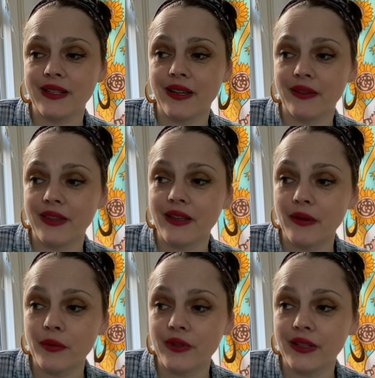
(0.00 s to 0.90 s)
I think I
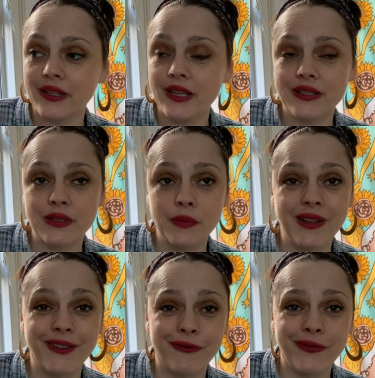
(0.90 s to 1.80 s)
would have kicked someone in
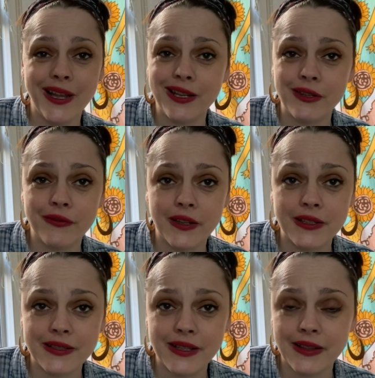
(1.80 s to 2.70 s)
the fanny if they'd have
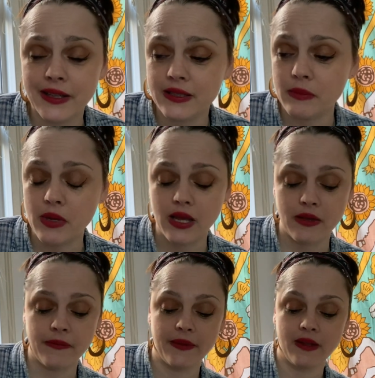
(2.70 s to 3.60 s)
said that to me.
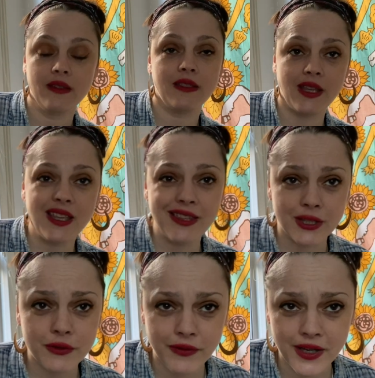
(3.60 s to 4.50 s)
The
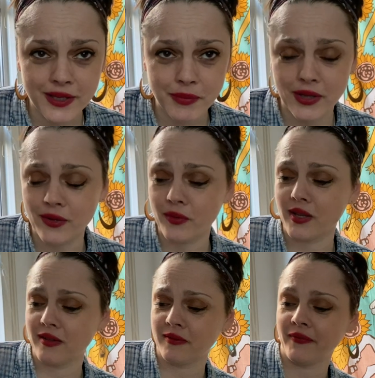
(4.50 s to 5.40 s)
English fanny, by the
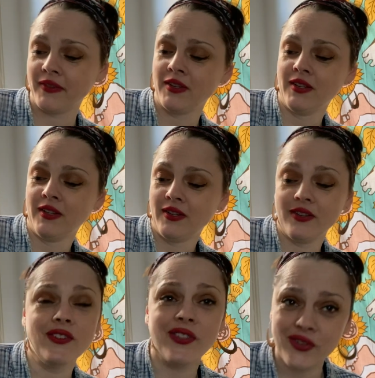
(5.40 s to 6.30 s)
way,
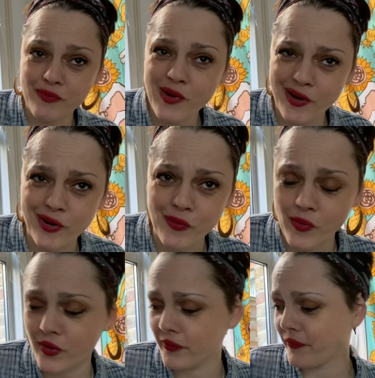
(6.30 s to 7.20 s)
not the American
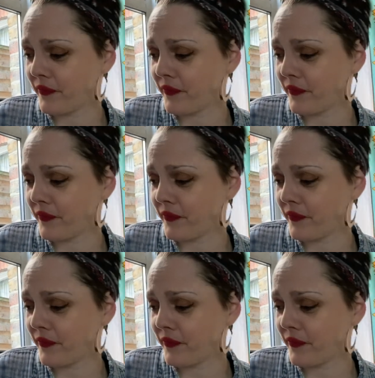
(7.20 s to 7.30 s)
one.